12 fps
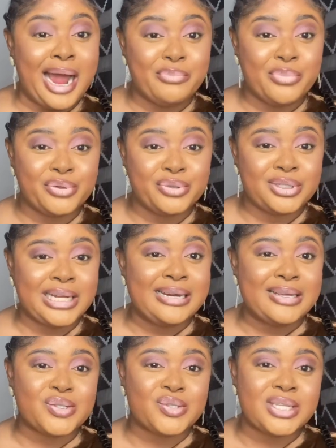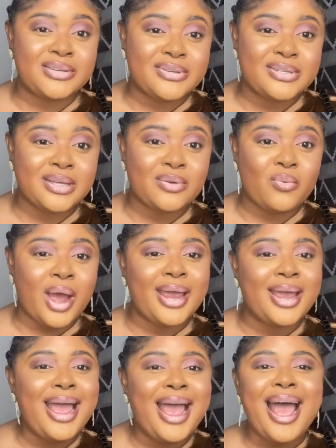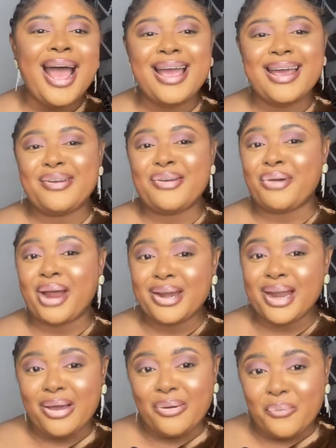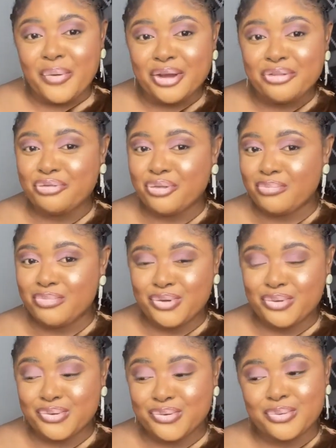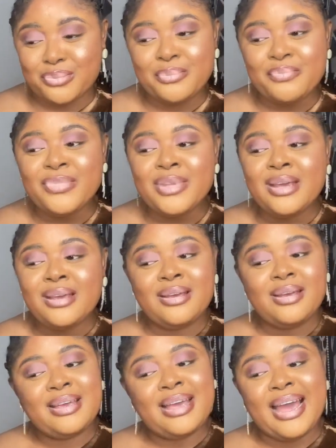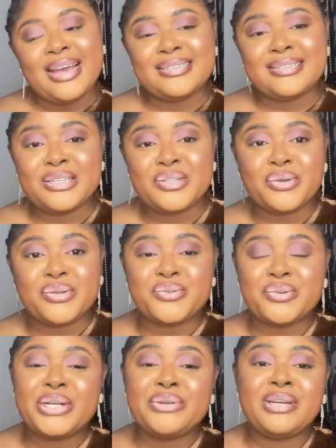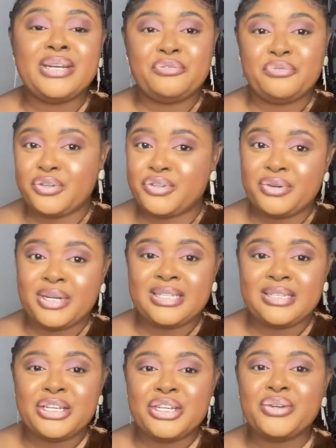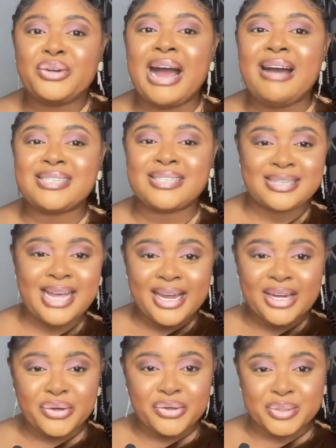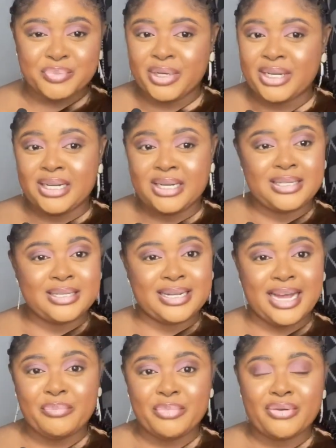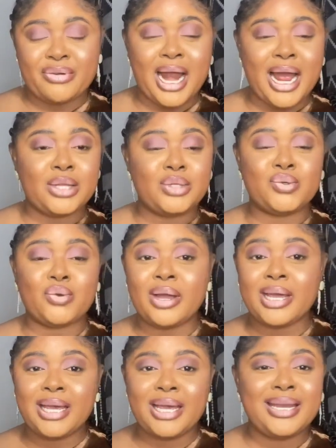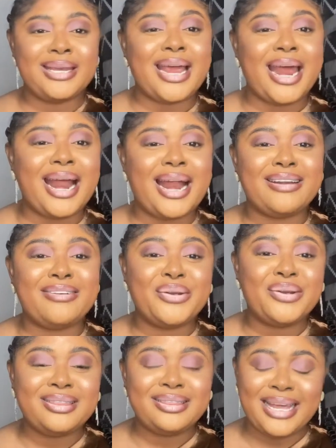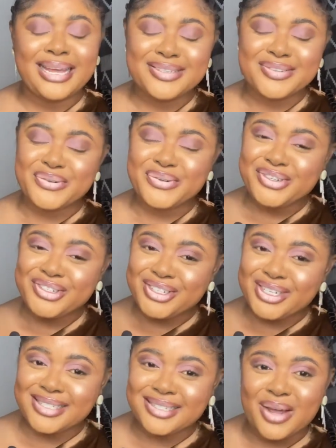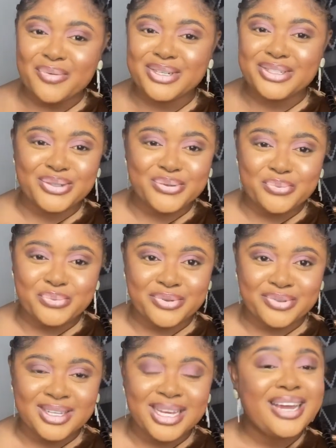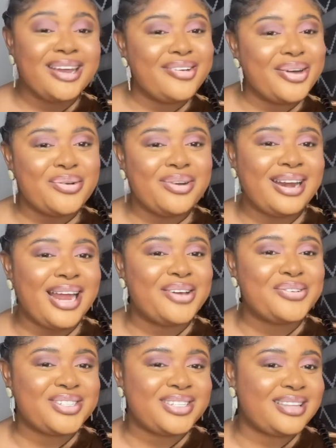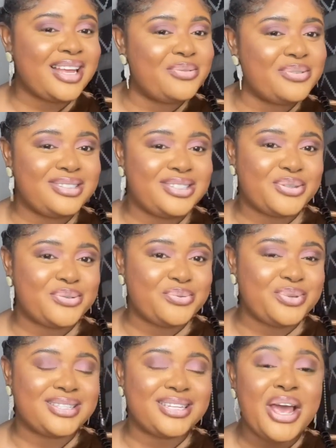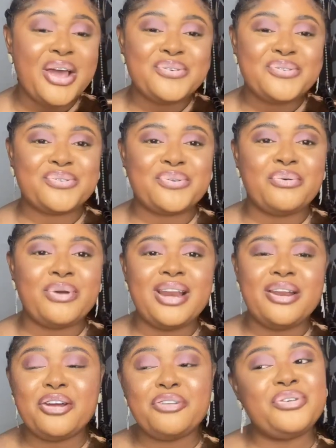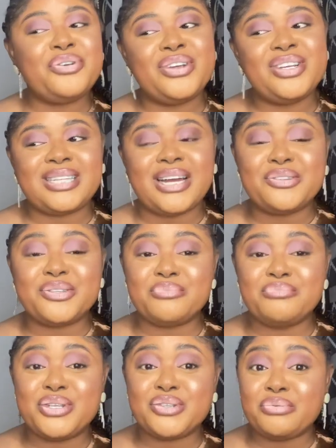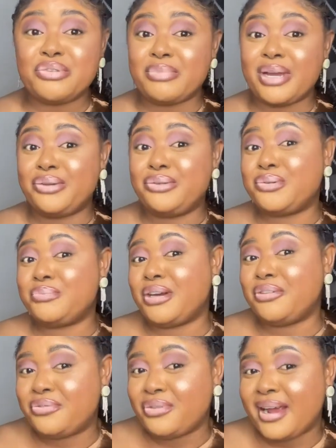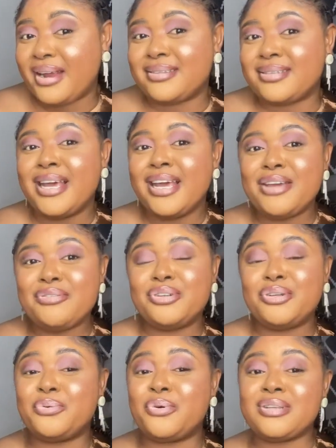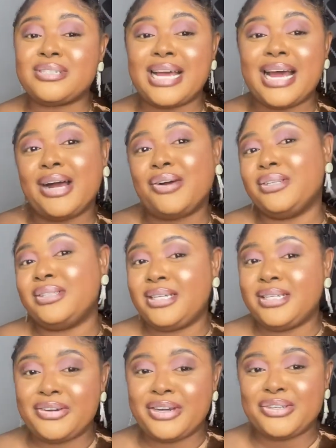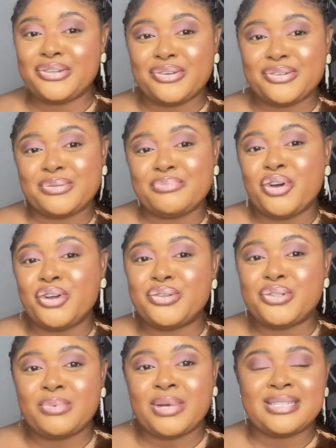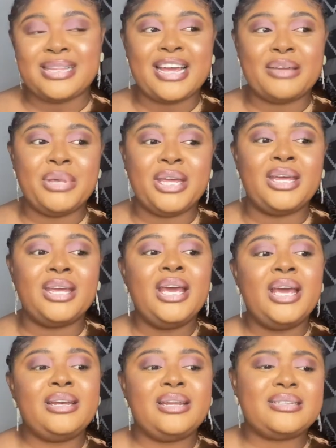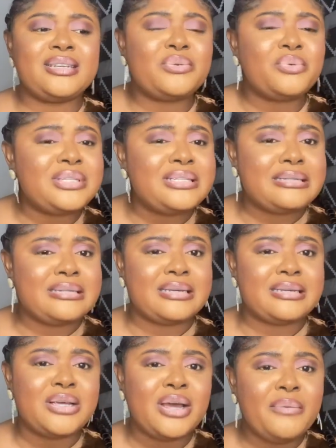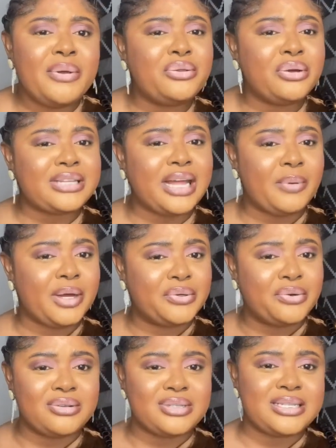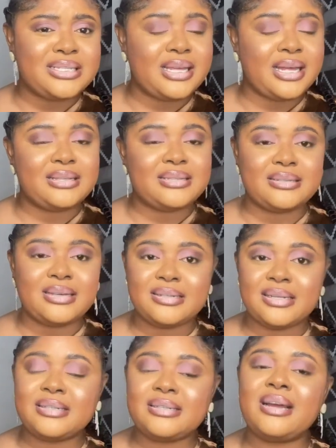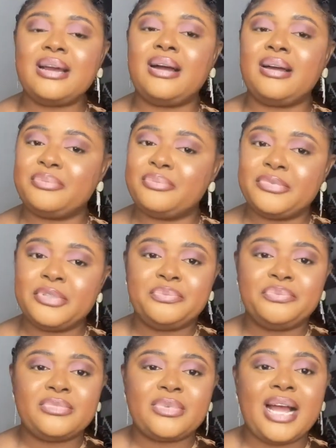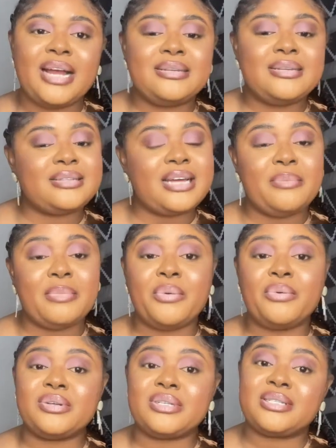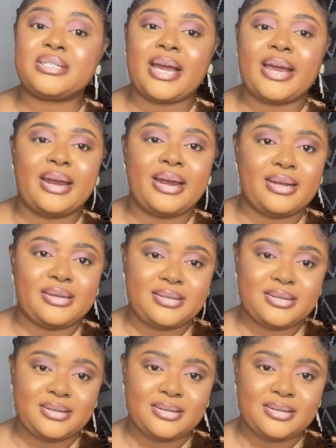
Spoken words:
happened. That is the reason why I ran away from YouTube. Guys, it was really, really frustrating. You know, aside us being in this camera talking, there are real things, real shit that we deal with. Real life shit that we deal with. So a lot of you reached out to me, some of my YouTuber friends, even the ones that are content creators, small YouTubers like me. They said, what is this? We talked about consistency. I said, at this time I was tired.